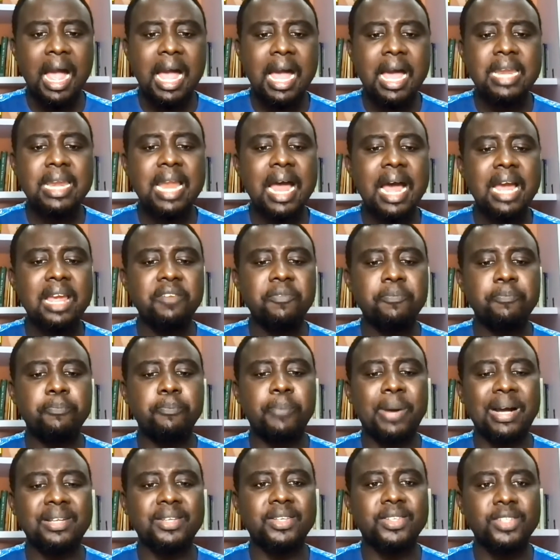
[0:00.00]
And I
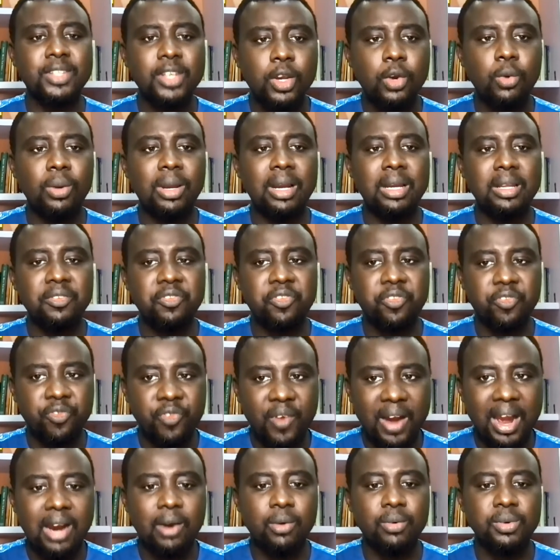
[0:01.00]
particularly
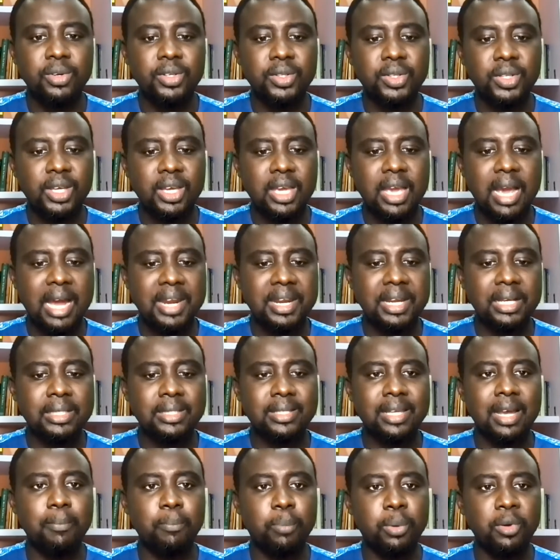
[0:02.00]
found an
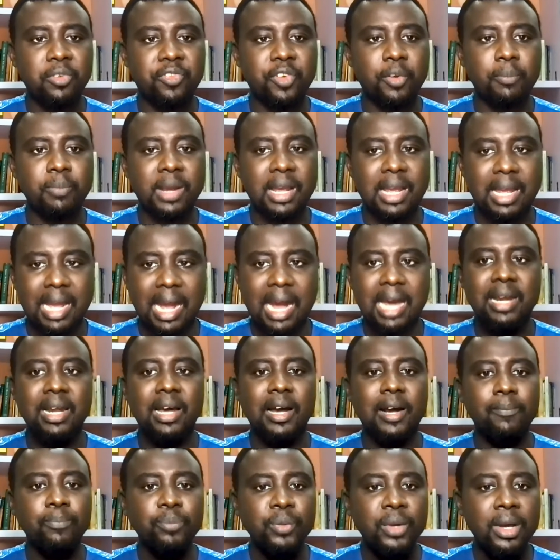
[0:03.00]
example from
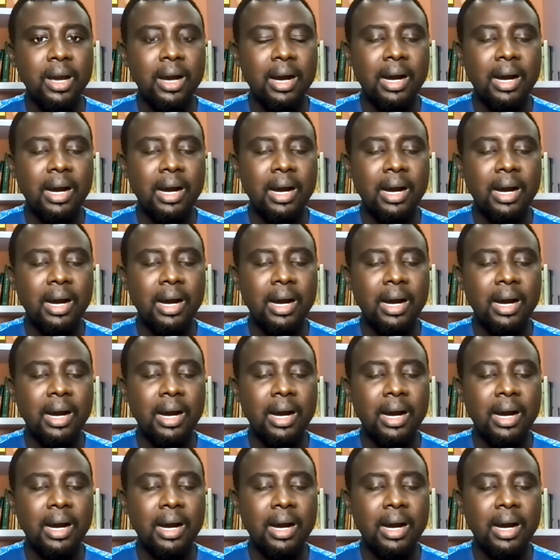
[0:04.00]
Ghana